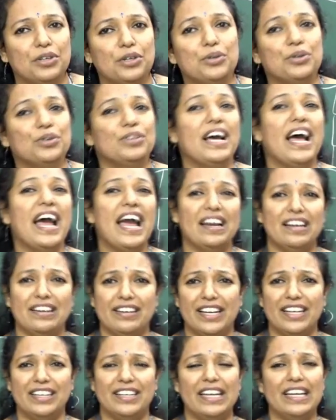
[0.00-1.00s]
due to the
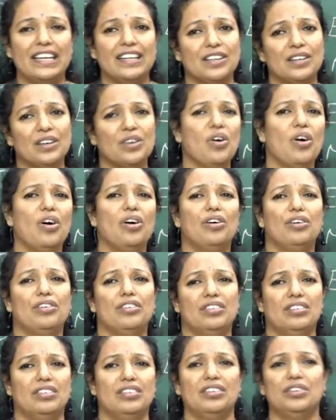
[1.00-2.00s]
handwriting
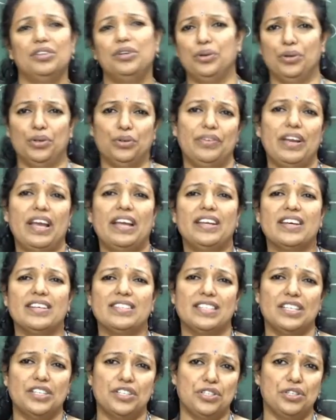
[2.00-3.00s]
or due to
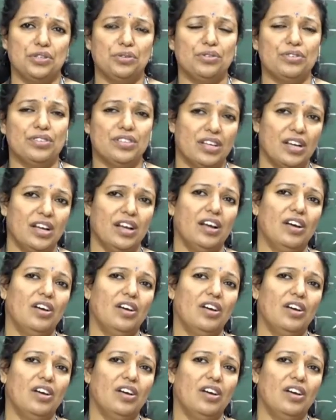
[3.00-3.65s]
various issues